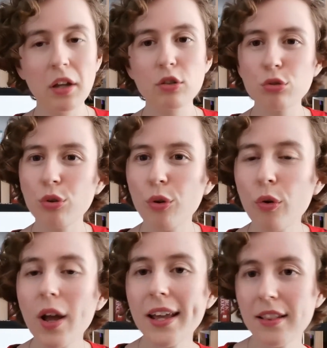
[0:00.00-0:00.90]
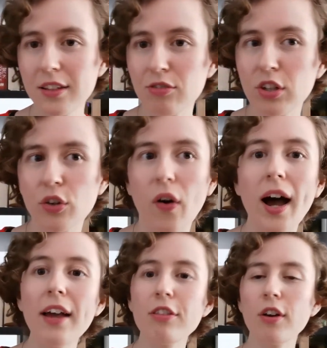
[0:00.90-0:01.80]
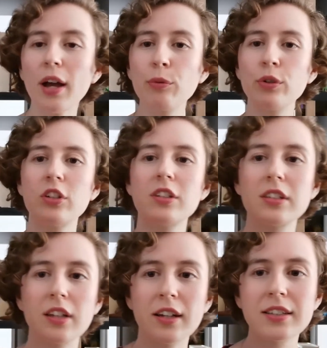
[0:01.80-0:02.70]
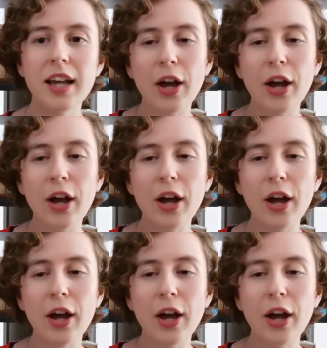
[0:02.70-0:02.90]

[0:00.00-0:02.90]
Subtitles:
So in this video, I thought I would discuss